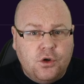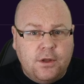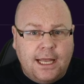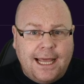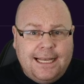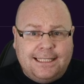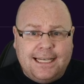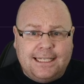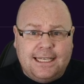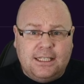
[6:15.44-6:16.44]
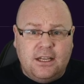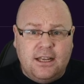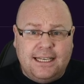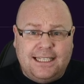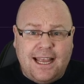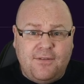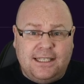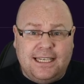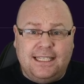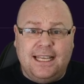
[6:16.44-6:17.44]
during the late 60s and early
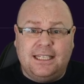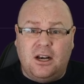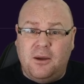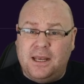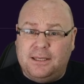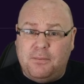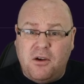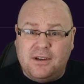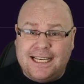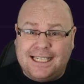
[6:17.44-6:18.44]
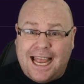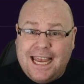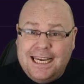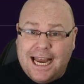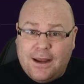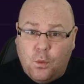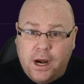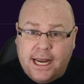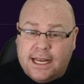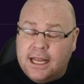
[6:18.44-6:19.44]
70s, this club experienced its heyday,
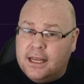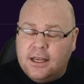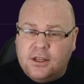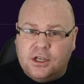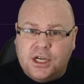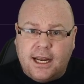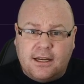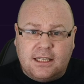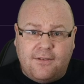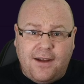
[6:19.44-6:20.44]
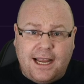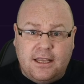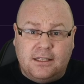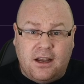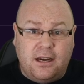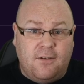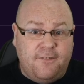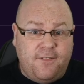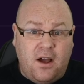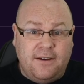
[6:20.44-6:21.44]
winning the Czechoslovakian
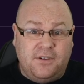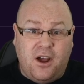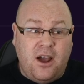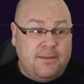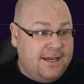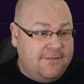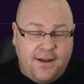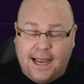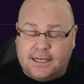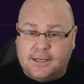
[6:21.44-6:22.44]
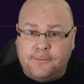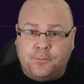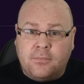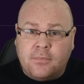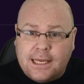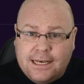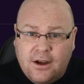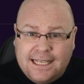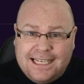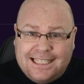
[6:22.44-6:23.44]
title five times. In fact, in
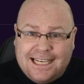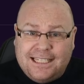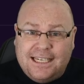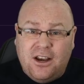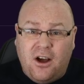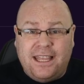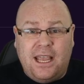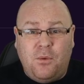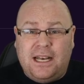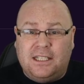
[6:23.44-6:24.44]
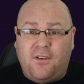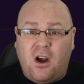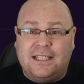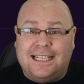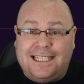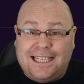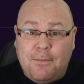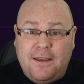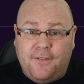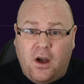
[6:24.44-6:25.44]
1969, they went as far as the
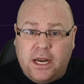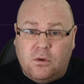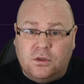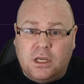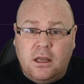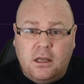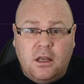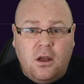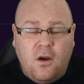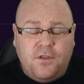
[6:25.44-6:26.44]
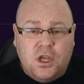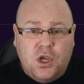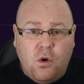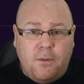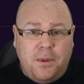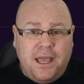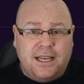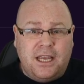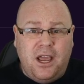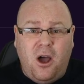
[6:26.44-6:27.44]
semi finals of the
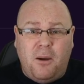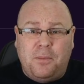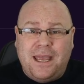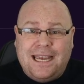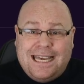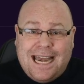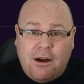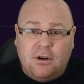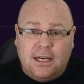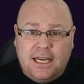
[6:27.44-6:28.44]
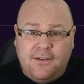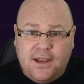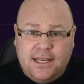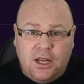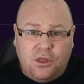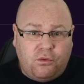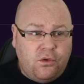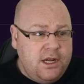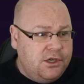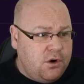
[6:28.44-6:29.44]
European Cup, being narrowly defeated
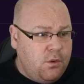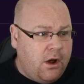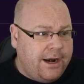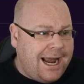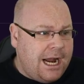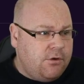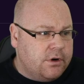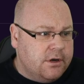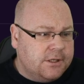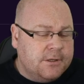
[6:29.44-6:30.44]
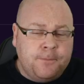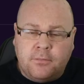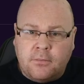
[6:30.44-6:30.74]
3 2 on aggregate